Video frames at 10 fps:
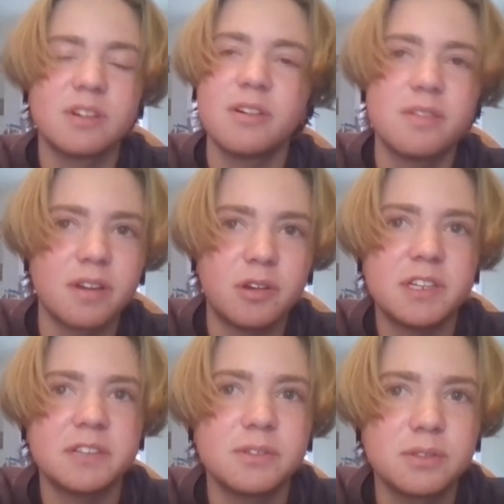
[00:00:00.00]
I don't think I
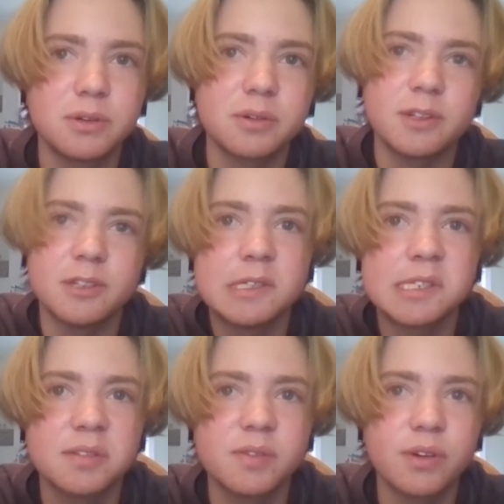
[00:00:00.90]
took notice
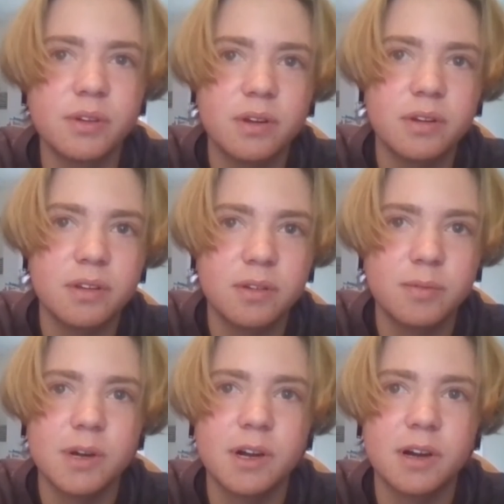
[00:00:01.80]
of it
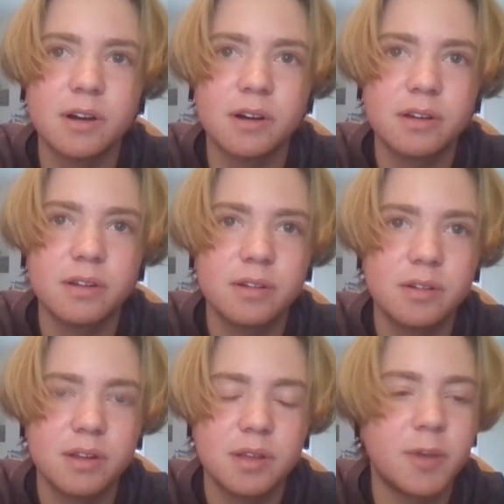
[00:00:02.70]

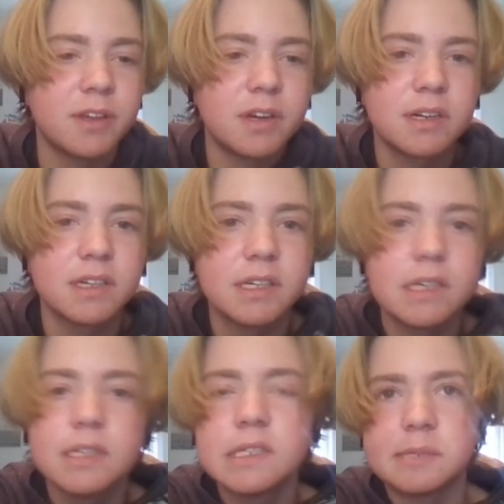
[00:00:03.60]
in my younger
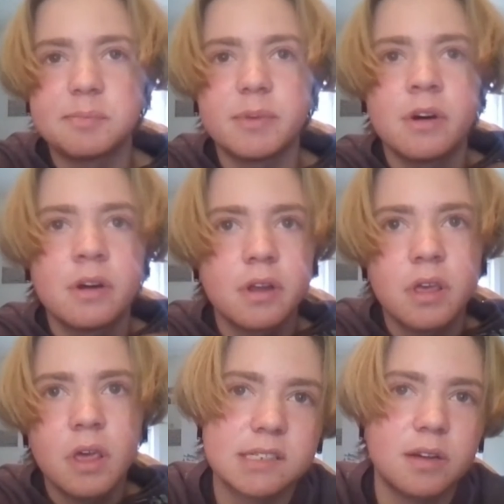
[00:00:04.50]
years, but
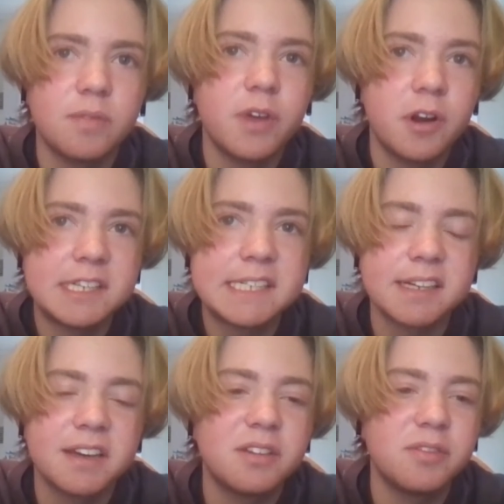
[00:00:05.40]
I'm very
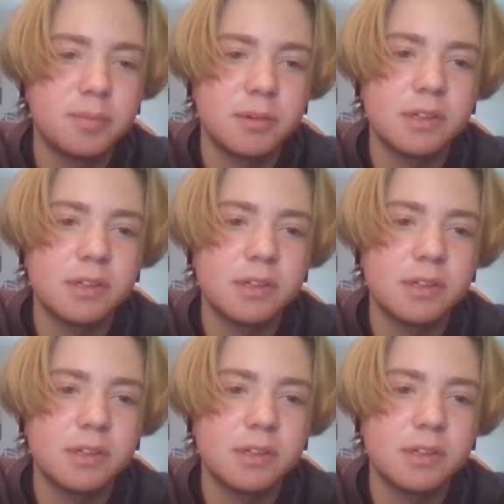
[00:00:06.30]
scared of